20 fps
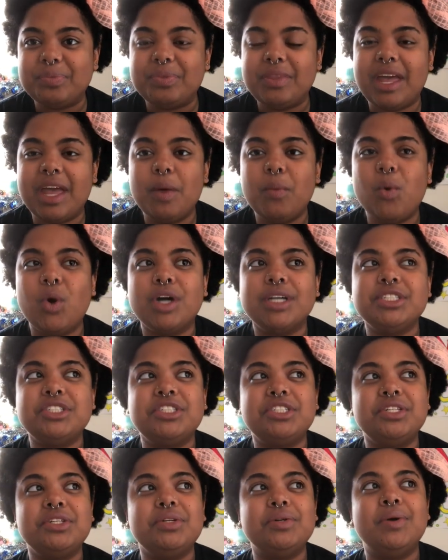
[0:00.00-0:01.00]
They want
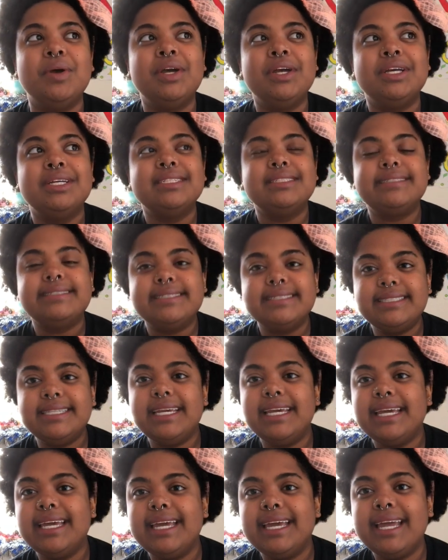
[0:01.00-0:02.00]
to
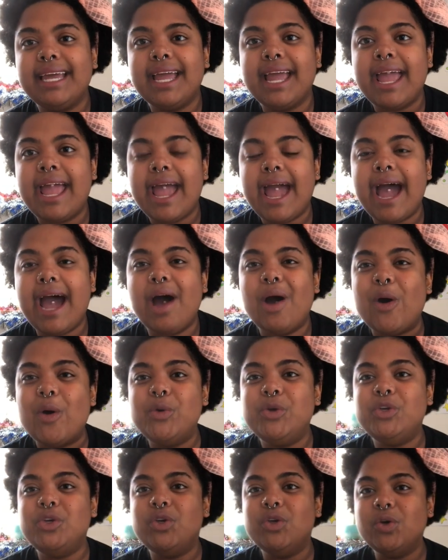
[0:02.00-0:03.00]
see how
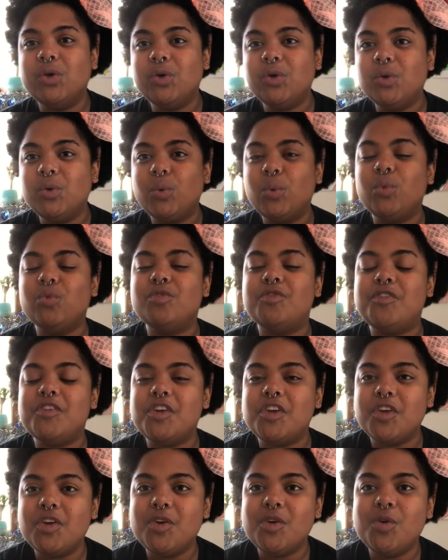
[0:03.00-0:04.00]
you
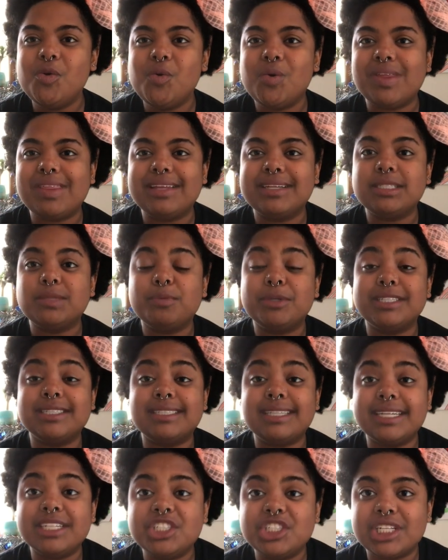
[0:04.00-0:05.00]
view this
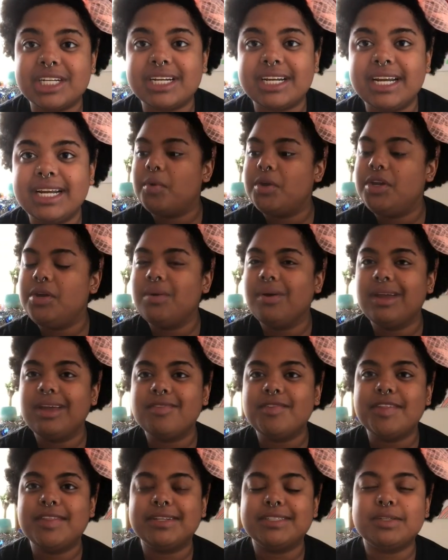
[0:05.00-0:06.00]
position. When you are
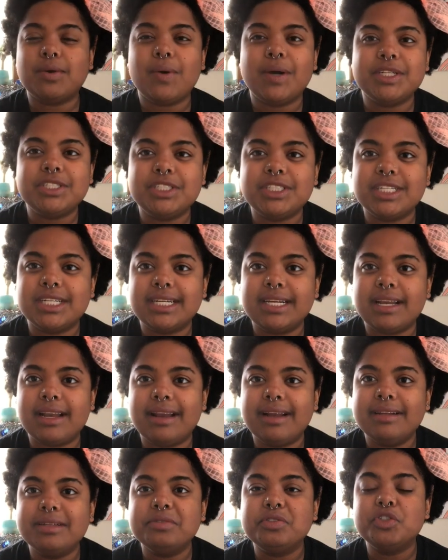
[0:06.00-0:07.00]
given this
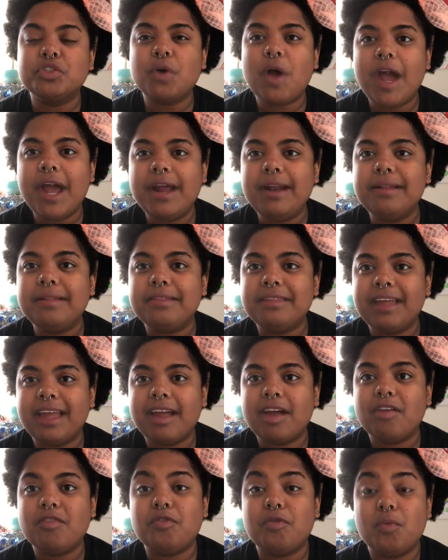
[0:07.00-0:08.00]
question, try to
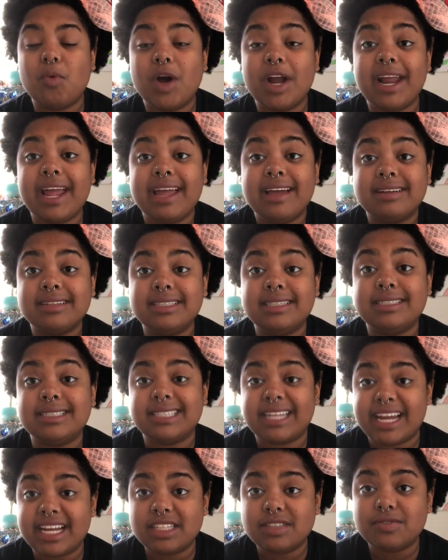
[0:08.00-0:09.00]
think of what ALT
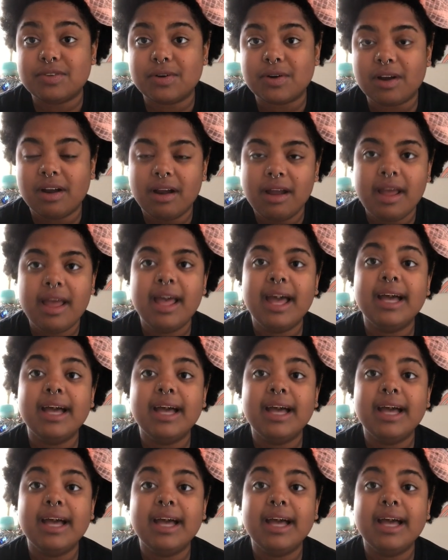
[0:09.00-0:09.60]
stands for.